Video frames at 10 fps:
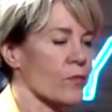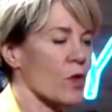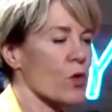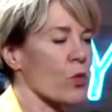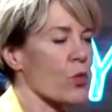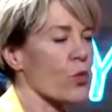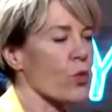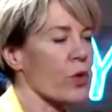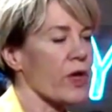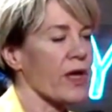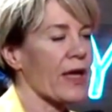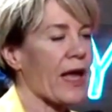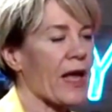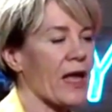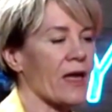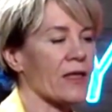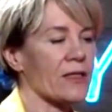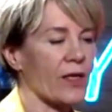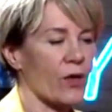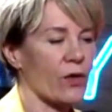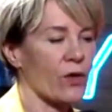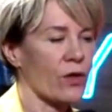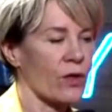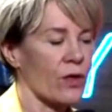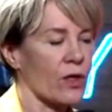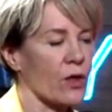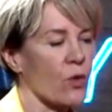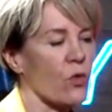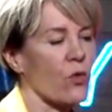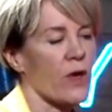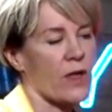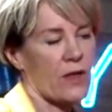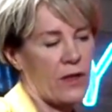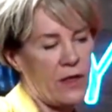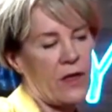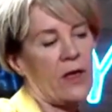we had dinner with a